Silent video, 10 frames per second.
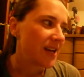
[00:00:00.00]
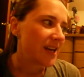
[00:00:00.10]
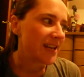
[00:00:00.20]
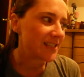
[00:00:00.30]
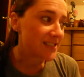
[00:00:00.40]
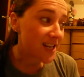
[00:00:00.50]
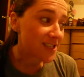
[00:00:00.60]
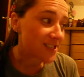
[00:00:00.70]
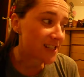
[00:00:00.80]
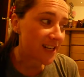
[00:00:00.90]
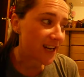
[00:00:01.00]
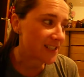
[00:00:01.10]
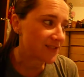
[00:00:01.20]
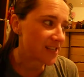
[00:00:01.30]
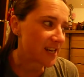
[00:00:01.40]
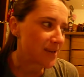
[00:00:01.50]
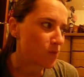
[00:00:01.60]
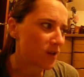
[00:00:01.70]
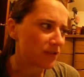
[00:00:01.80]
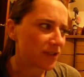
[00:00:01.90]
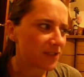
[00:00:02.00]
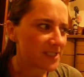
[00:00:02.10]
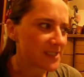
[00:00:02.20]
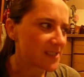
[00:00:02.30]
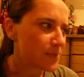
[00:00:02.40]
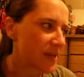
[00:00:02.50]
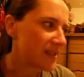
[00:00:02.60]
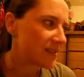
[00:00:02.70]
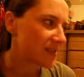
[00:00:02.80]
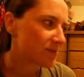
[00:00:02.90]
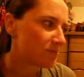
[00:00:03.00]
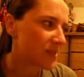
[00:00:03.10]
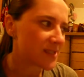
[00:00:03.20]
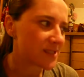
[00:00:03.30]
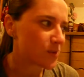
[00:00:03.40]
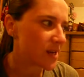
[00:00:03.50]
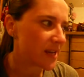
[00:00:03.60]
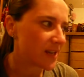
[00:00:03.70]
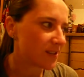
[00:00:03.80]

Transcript: And not just any kind of time one frivolously spends, pisses away,